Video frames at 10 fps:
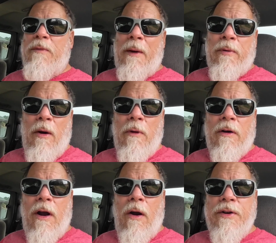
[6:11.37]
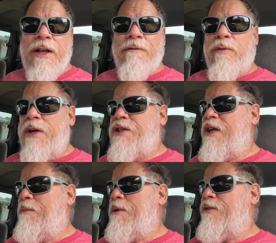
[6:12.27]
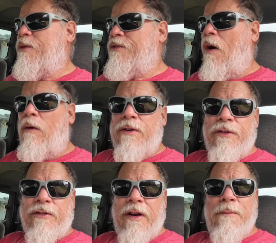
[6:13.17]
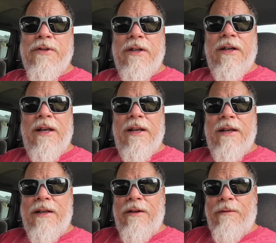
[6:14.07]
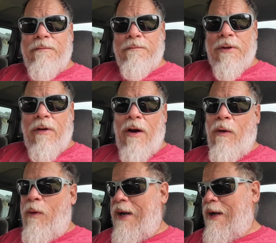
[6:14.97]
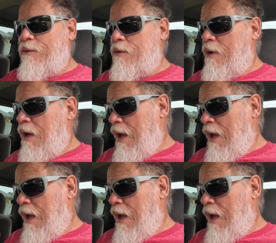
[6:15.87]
my promo code, you get free shipping. So it's all in the description, below, whatever.